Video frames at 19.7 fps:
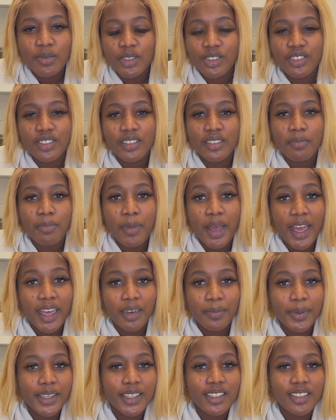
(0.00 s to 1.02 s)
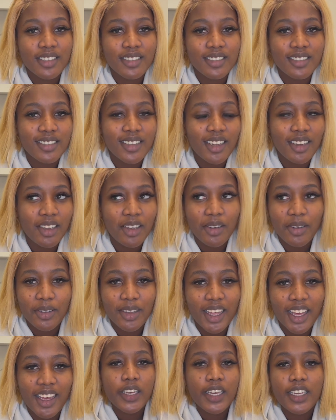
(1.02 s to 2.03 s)
which is mad, because hello,
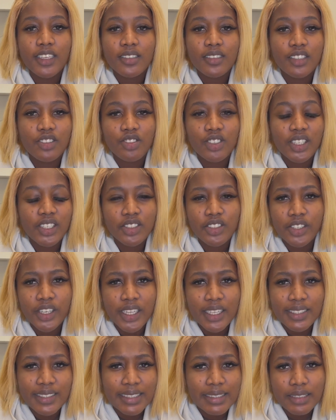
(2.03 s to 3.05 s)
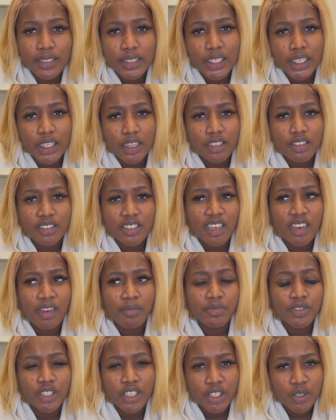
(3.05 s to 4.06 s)
like, he's literally turning 16 this year,
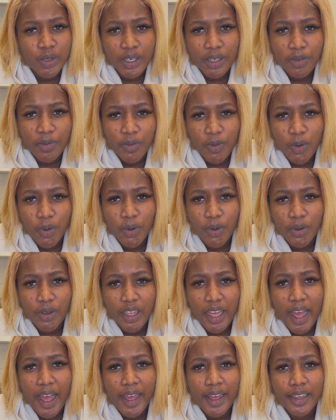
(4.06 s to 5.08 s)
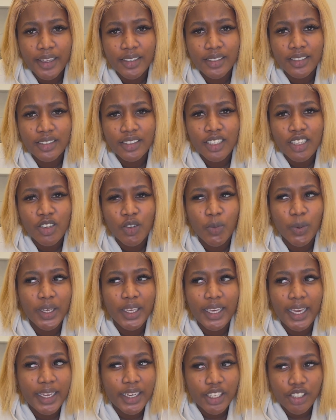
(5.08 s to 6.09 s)
I'm turning 24, and we
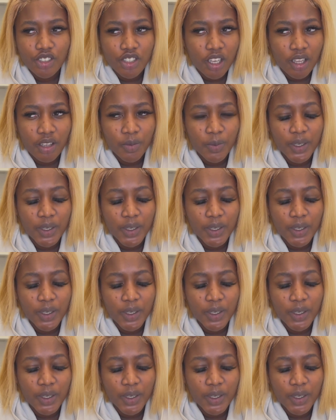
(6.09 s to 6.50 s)
get each other.